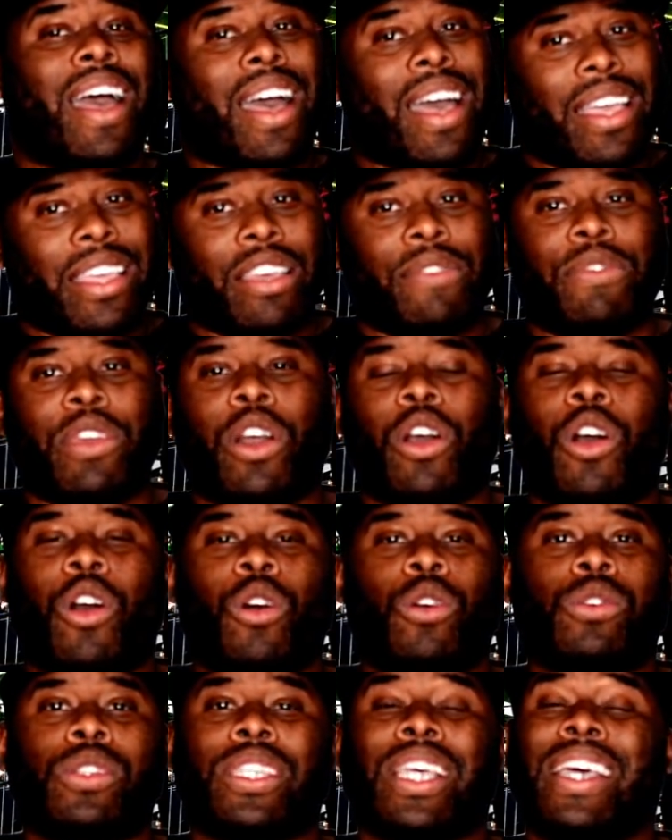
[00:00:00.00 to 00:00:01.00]
I am your
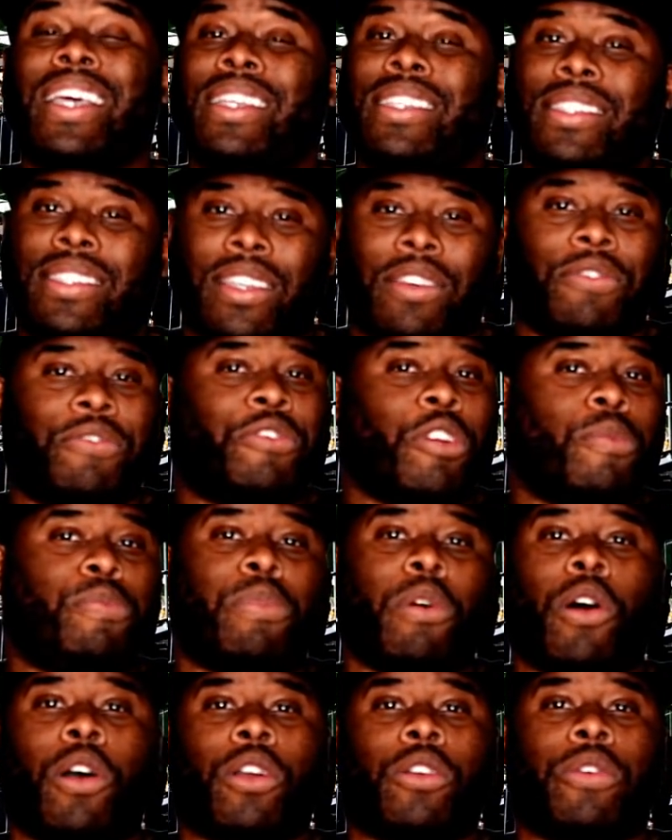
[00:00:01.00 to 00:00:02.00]
host, Sim
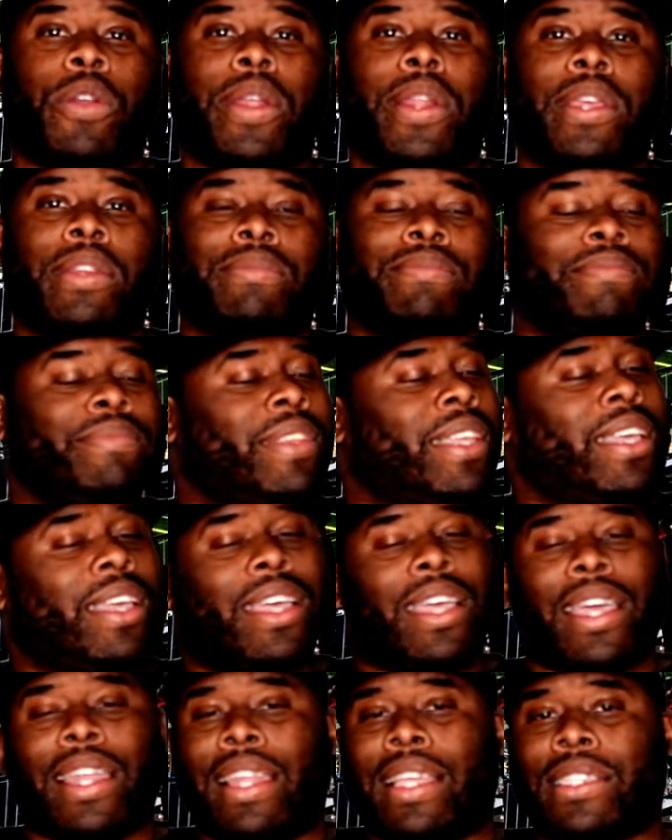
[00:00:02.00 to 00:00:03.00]
Football Critic,
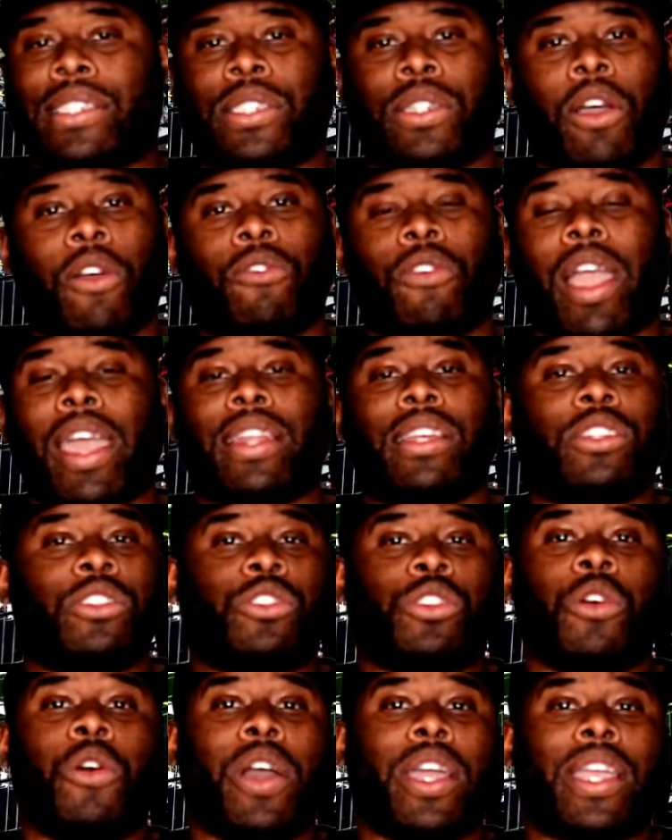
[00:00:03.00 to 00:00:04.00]
and let's jump right
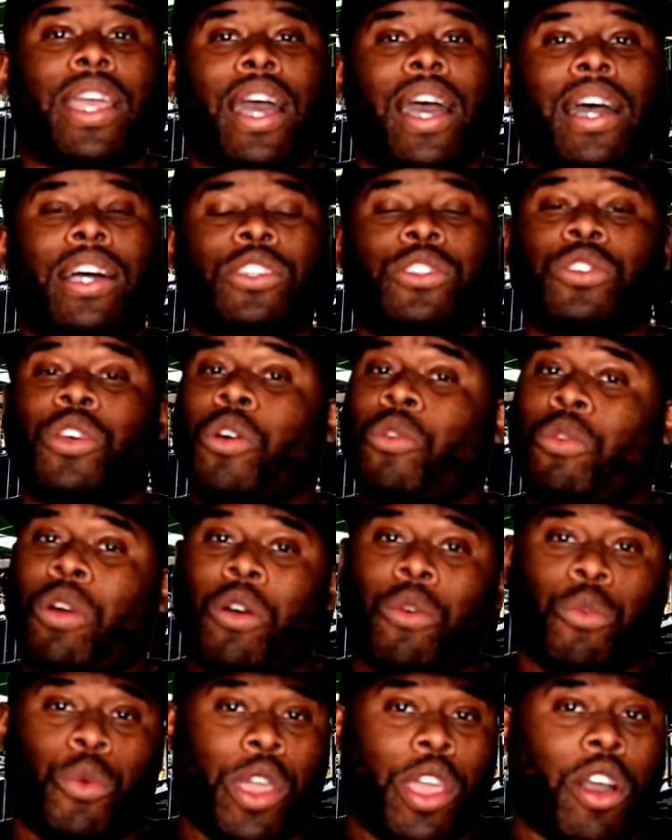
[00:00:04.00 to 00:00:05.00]
into it, guys. So
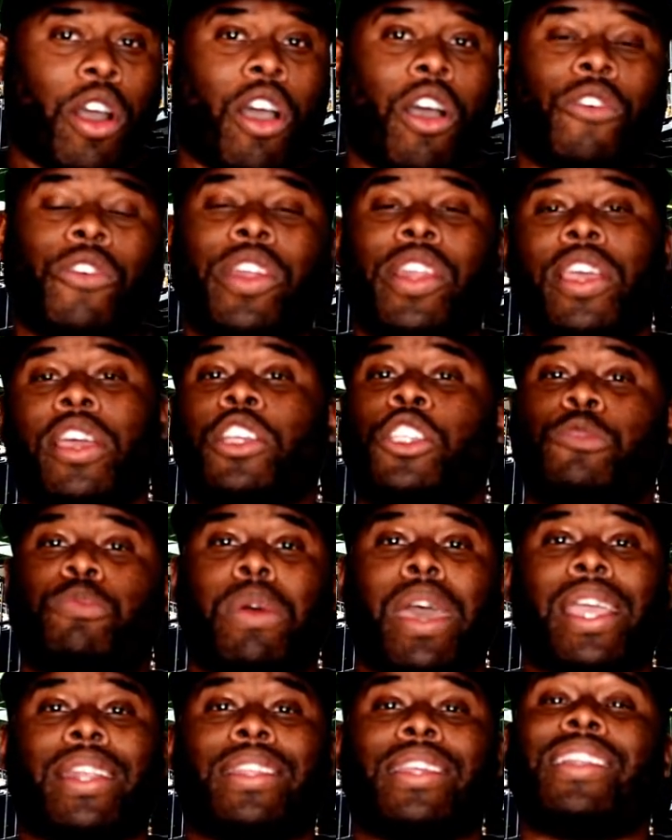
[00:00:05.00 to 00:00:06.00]
what we already
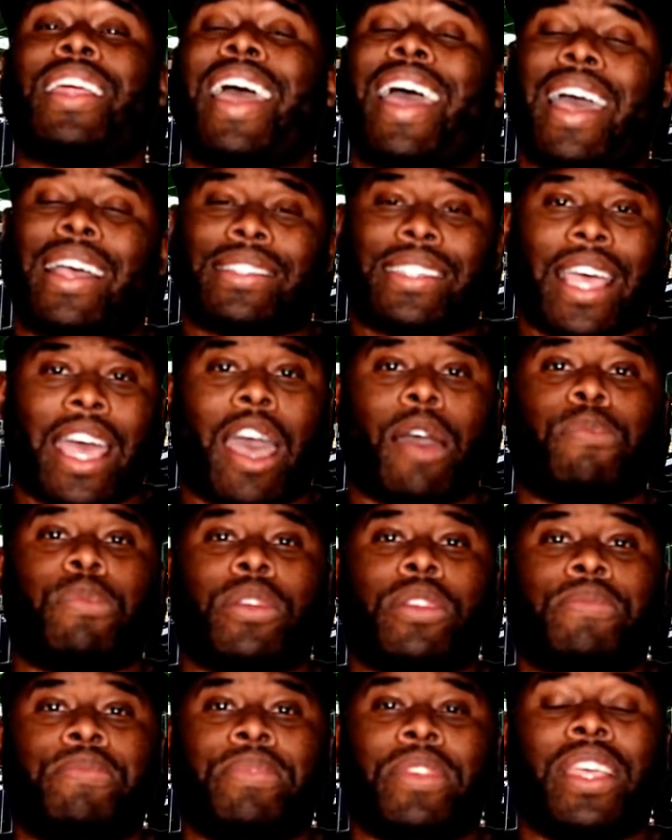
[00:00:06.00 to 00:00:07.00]
expected has
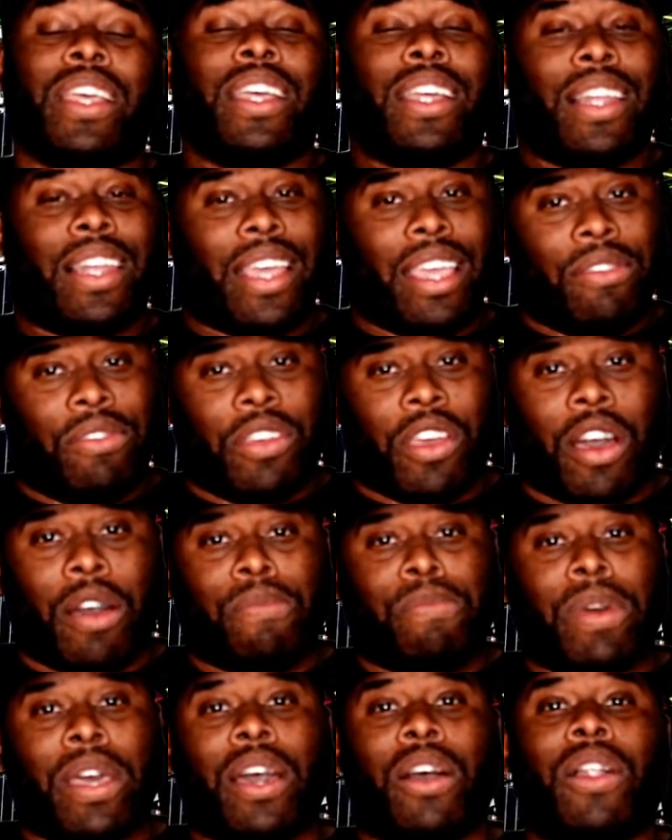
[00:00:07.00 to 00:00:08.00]
happened.
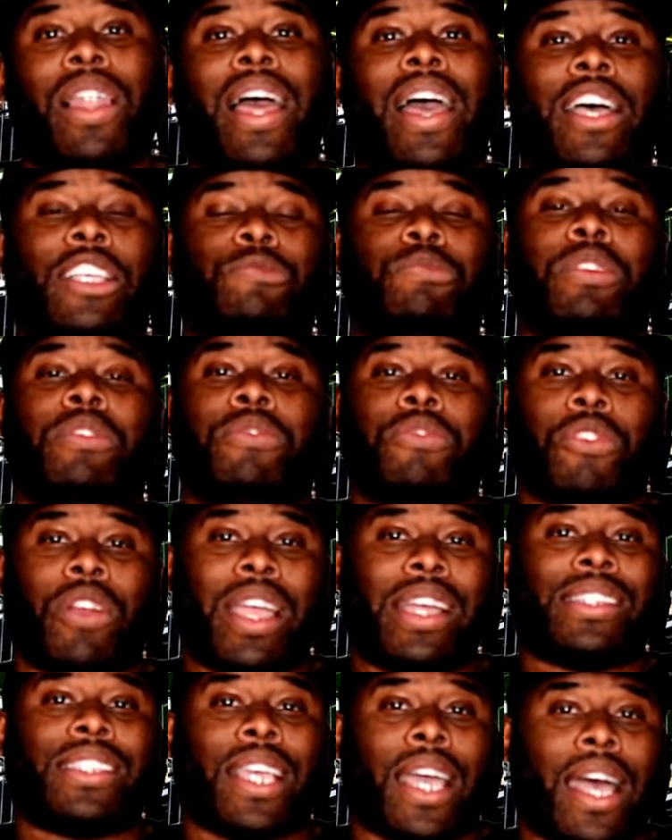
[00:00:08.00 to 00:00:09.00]
Le'Veon Bell has been
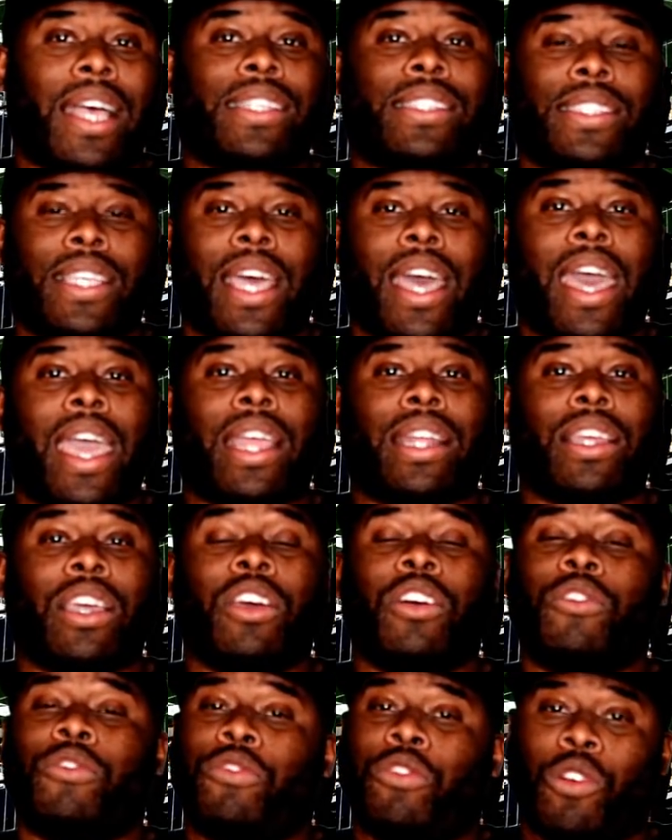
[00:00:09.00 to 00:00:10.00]
franchise
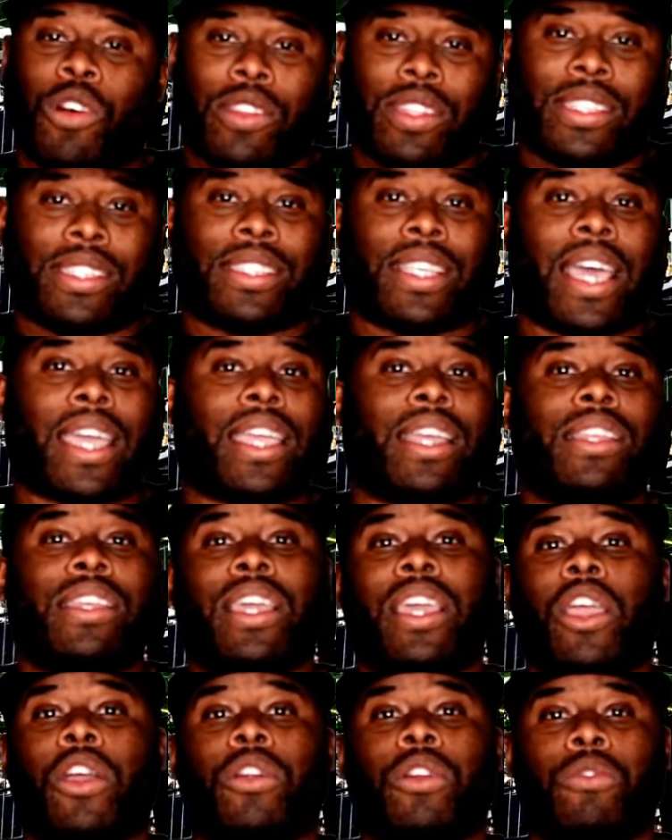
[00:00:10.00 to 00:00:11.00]
tagged for the second
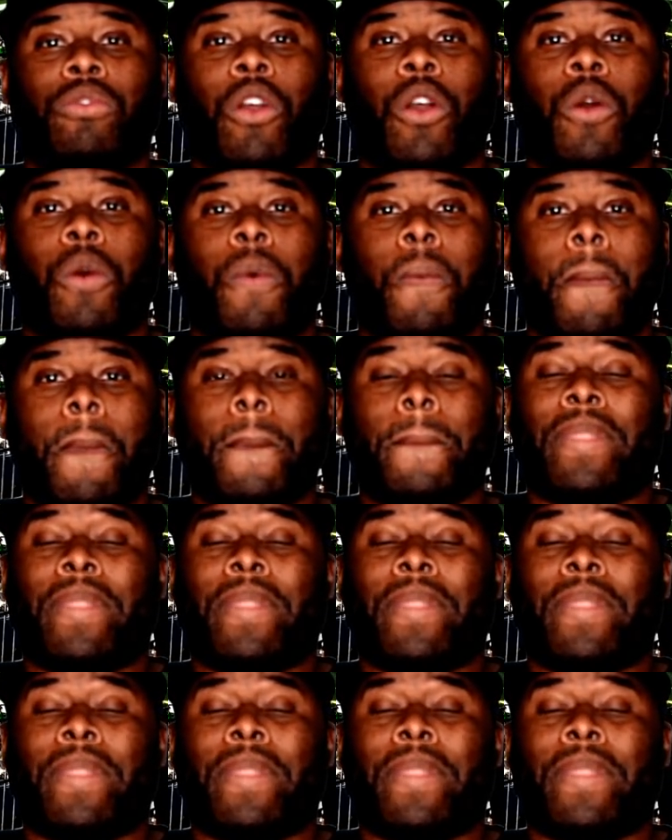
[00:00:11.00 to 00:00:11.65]
year in a row.